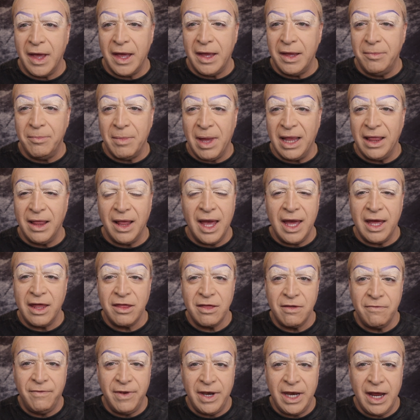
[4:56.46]
in my
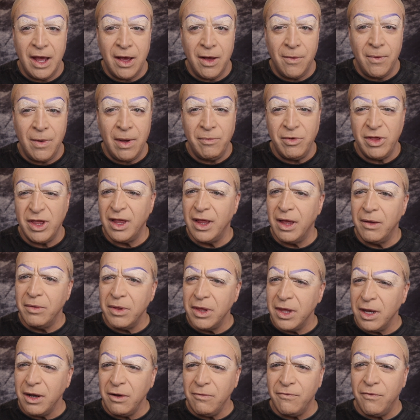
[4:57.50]
last video. I was, I
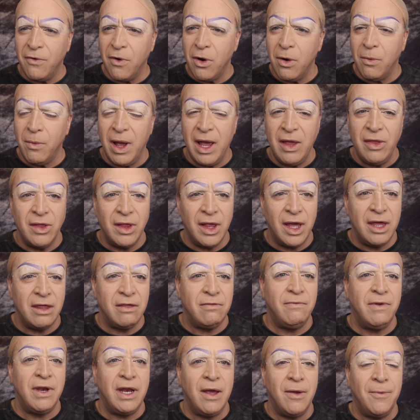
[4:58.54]
was a little far away in the
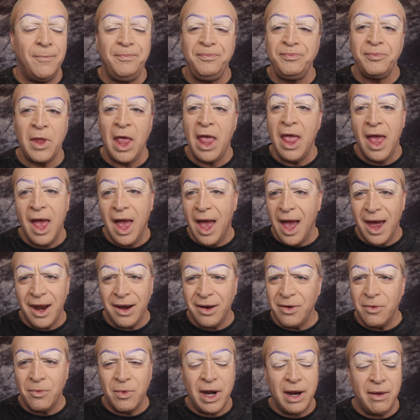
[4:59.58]
last video. I
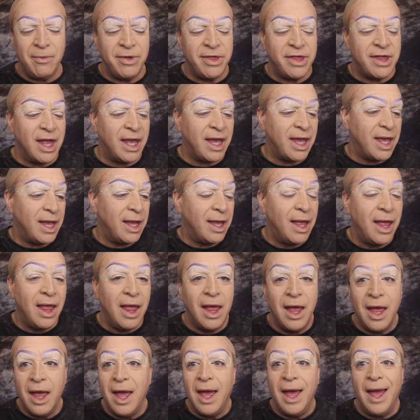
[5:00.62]
don't know what I was thinking.
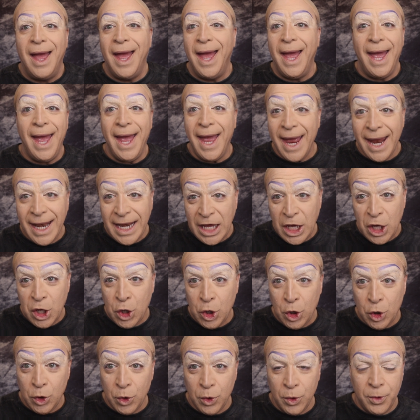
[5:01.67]

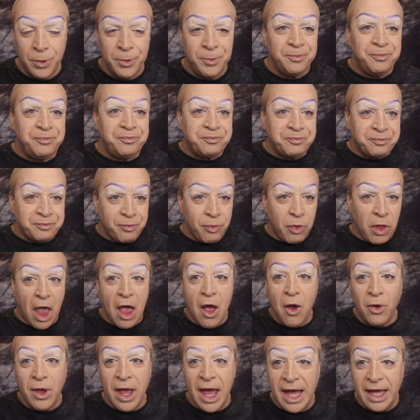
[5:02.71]
Anywho,
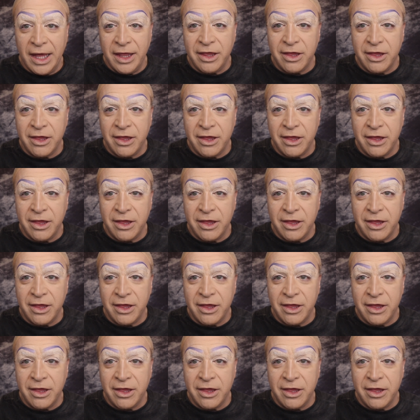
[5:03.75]
okay,